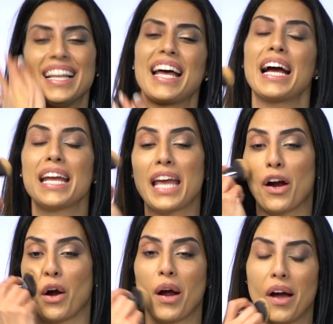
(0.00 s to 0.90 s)
Like I
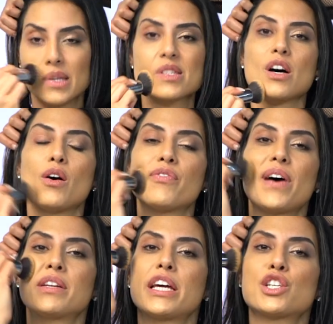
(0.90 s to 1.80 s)
care. So
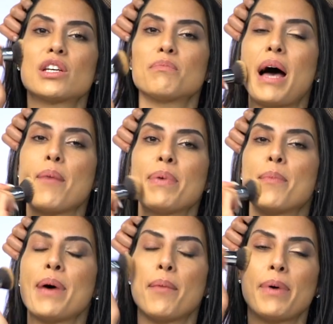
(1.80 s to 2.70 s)
foundation, pat,
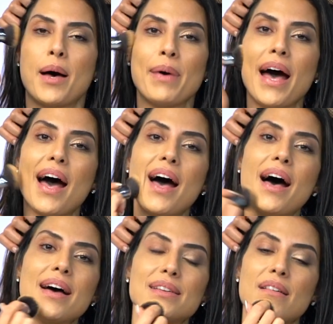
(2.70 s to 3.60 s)

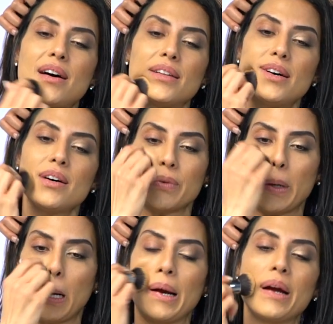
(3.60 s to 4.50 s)
all
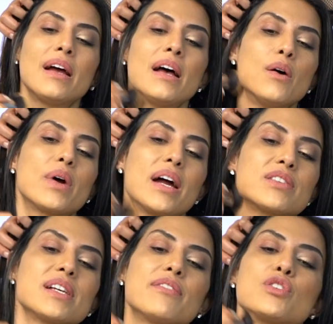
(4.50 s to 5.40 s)
over.
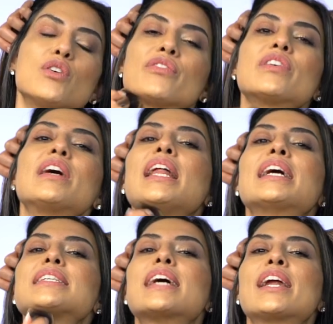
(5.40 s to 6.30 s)
Whatever's left over, I
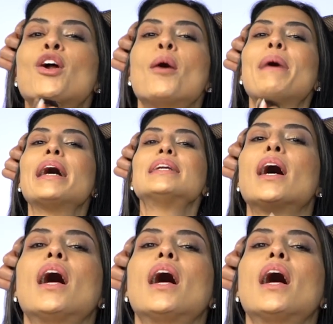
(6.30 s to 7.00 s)
like to get it on mine.